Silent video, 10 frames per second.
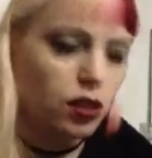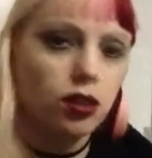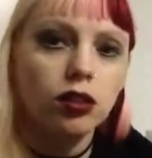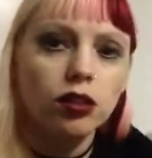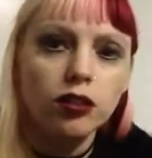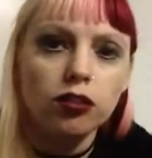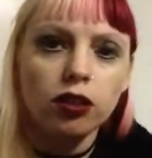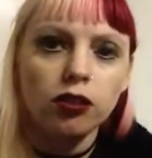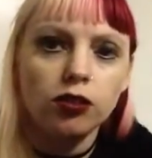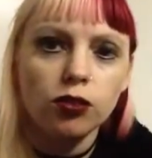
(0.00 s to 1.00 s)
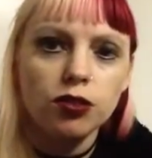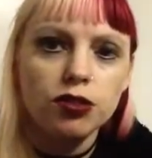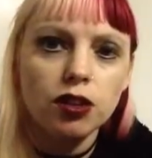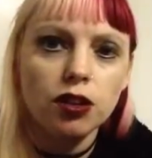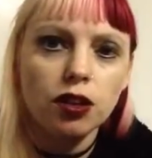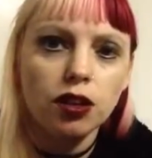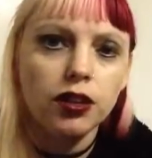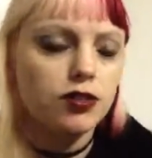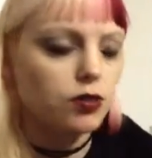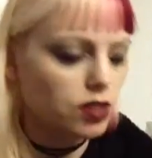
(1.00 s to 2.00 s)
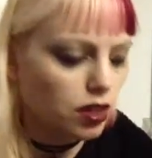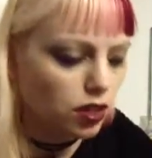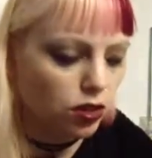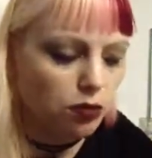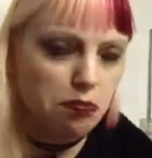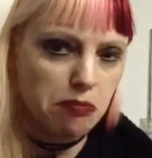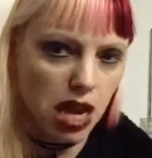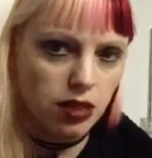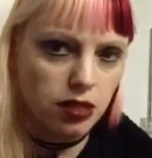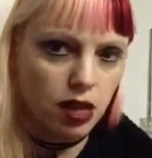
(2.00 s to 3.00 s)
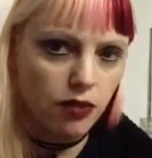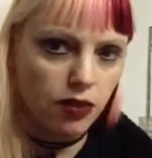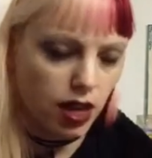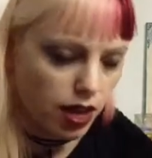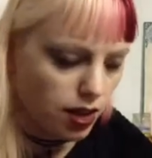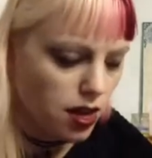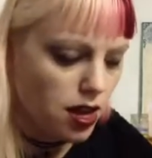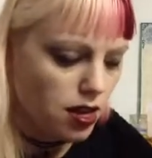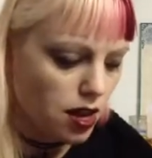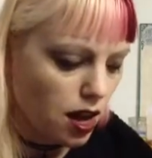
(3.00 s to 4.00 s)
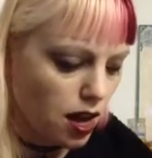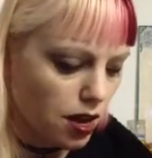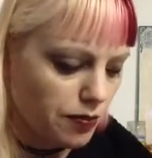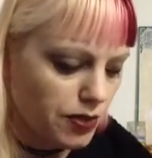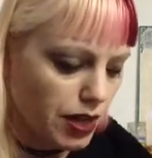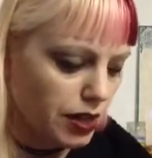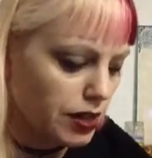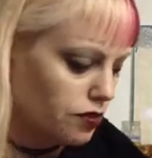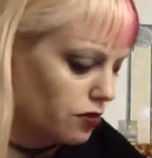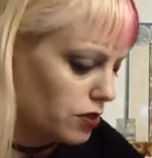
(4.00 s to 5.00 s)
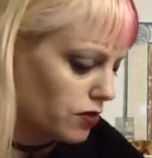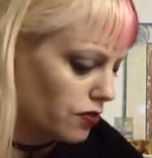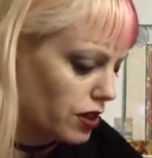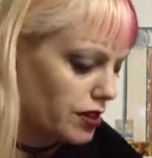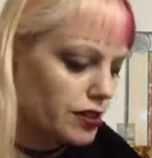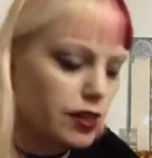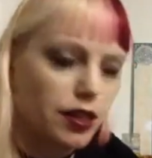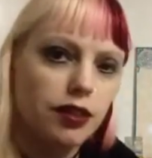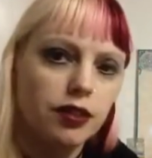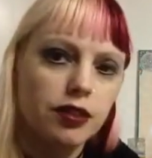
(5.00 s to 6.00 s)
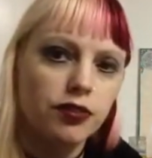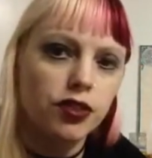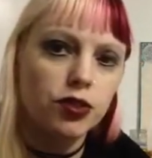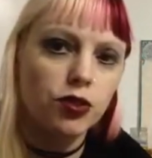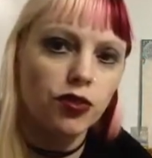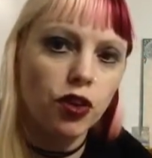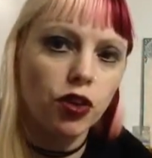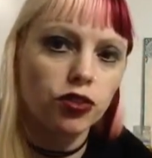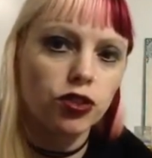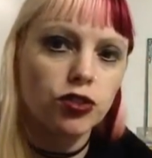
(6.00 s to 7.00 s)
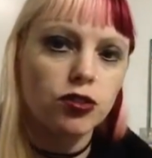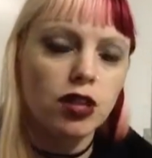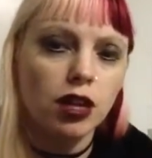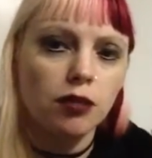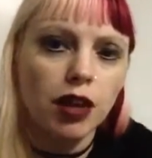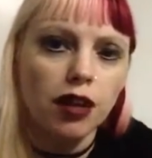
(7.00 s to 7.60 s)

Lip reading: Norse god. So it's got a good mix of like deities from different sort of cultures and